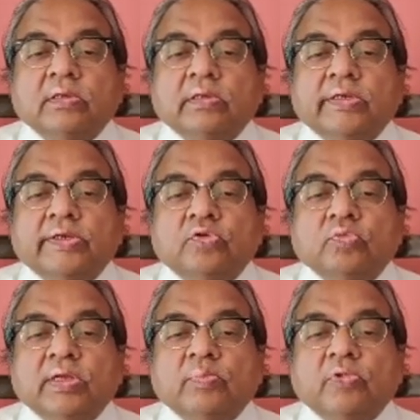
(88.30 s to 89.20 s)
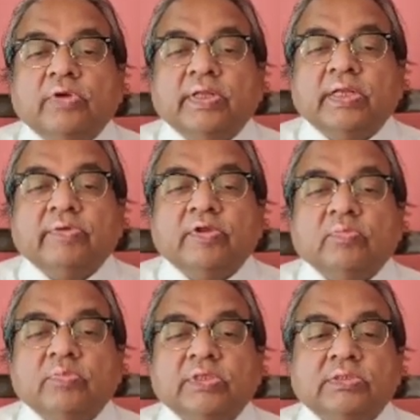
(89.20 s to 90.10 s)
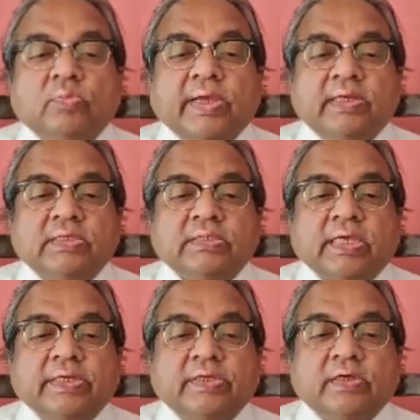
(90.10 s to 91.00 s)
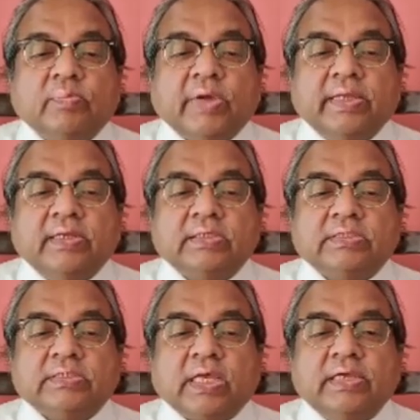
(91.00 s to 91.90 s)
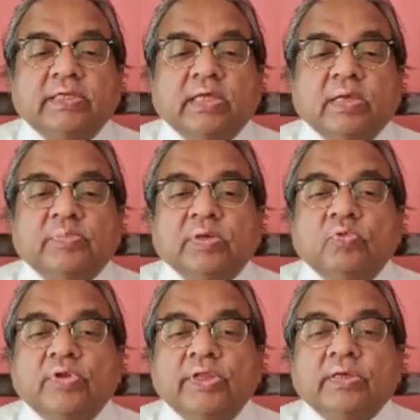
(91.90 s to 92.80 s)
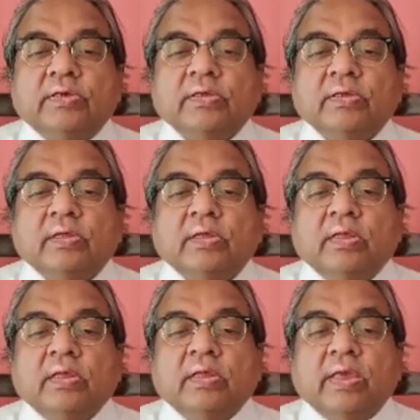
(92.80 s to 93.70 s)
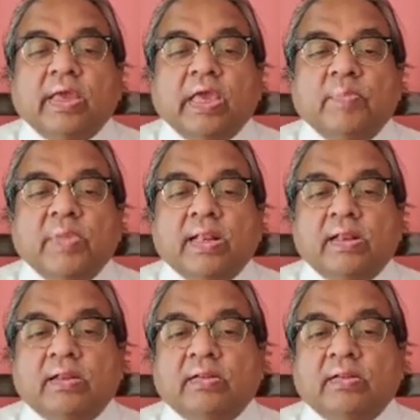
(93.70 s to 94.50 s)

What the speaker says: into 1 upon derivative of this. So minus sign here, minus sine hyperbolic ml.